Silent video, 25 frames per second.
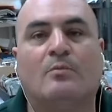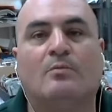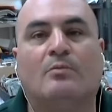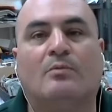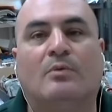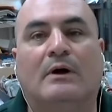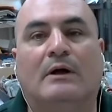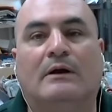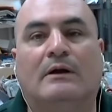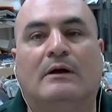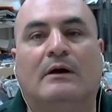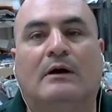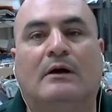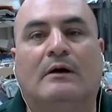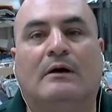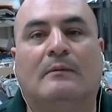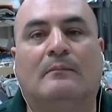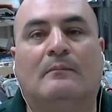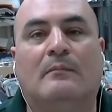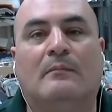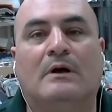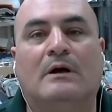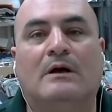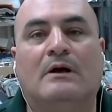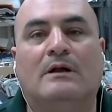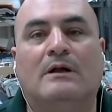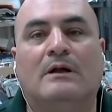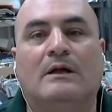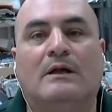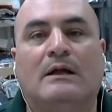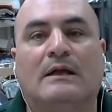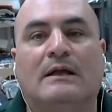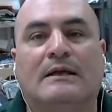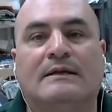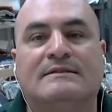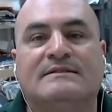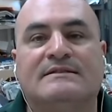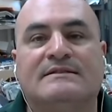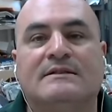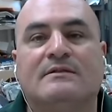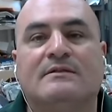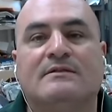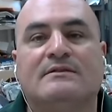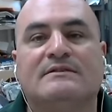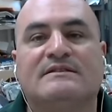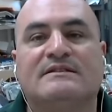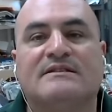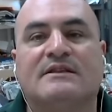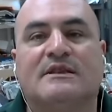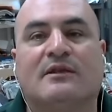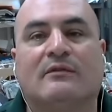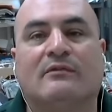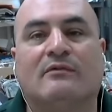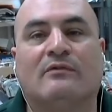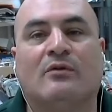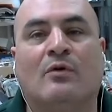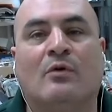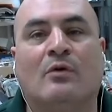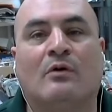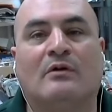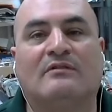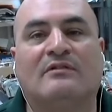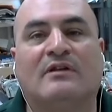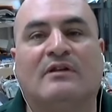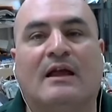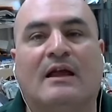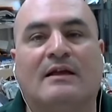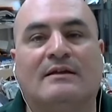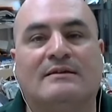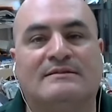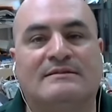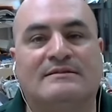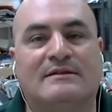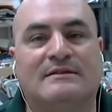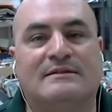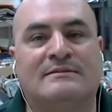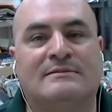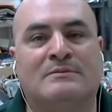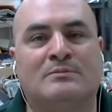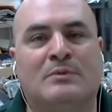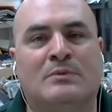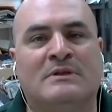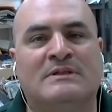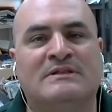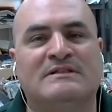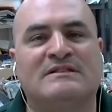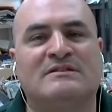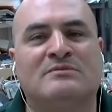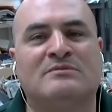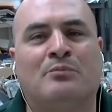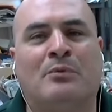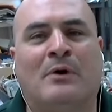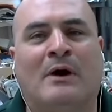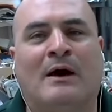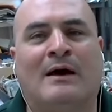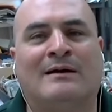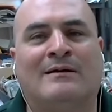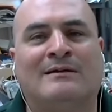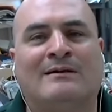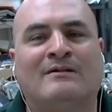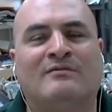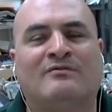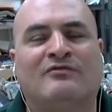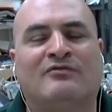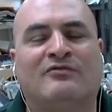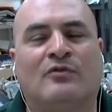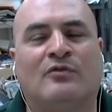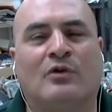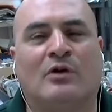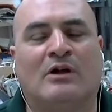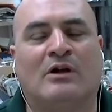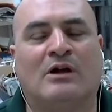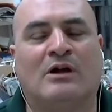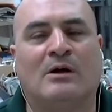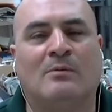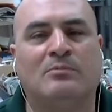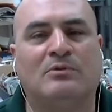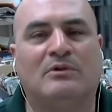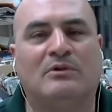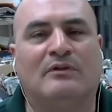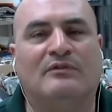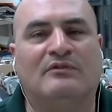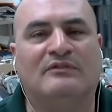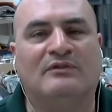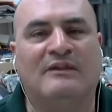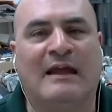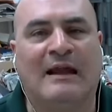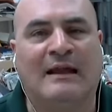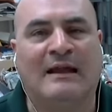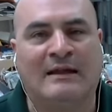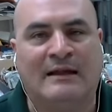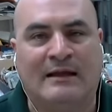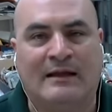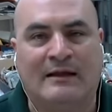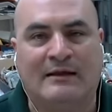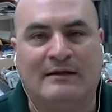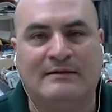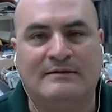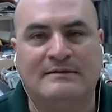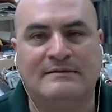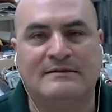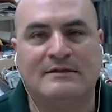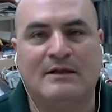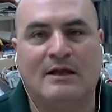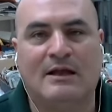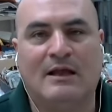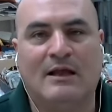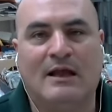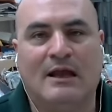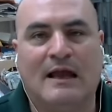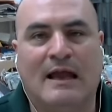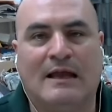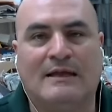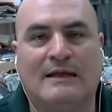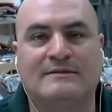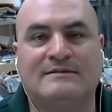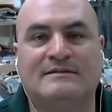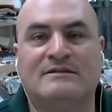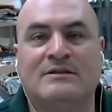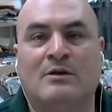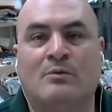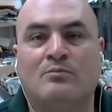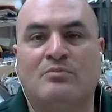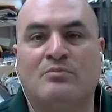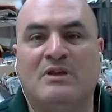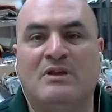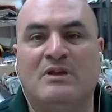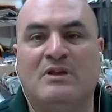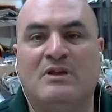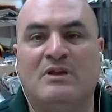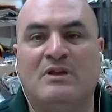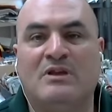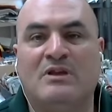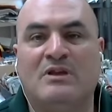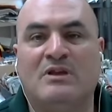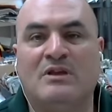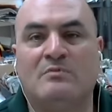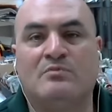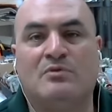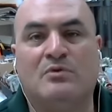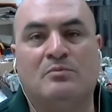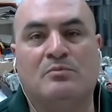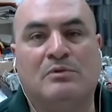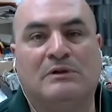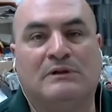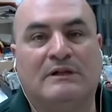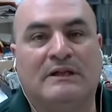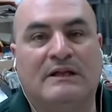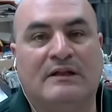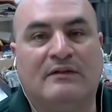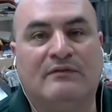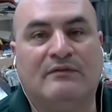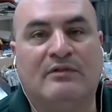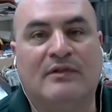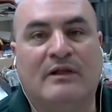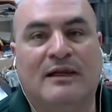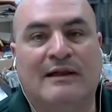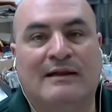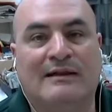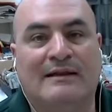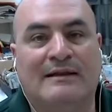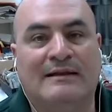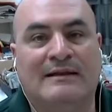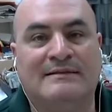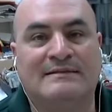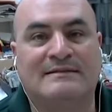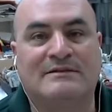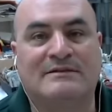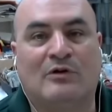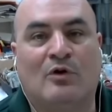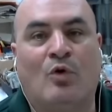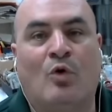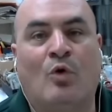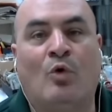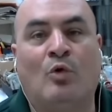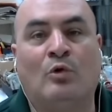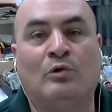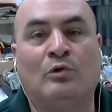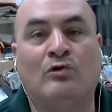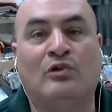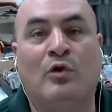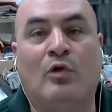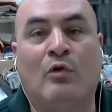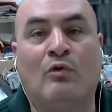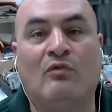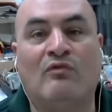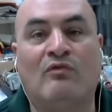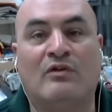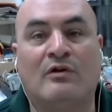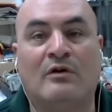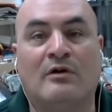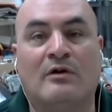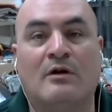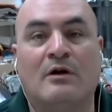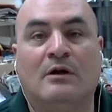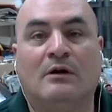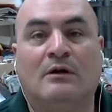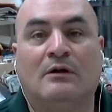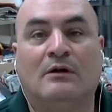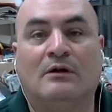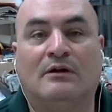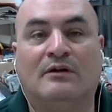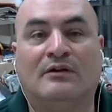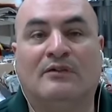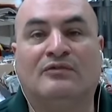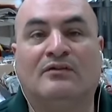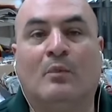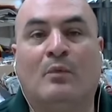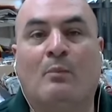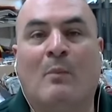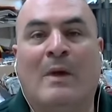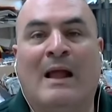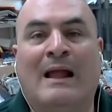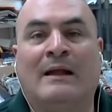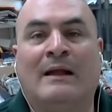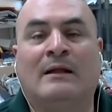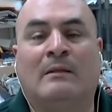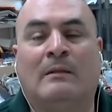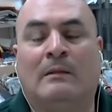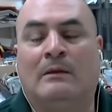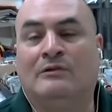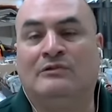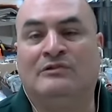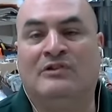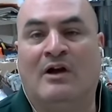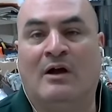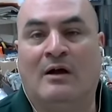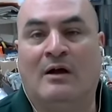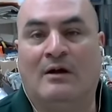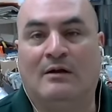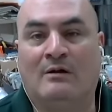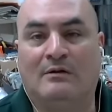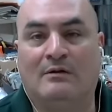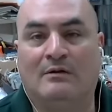But it's in the Sea of Cortez. It's been spotted for a couple of decades, and some people believe that it's a holdover of a megalodon,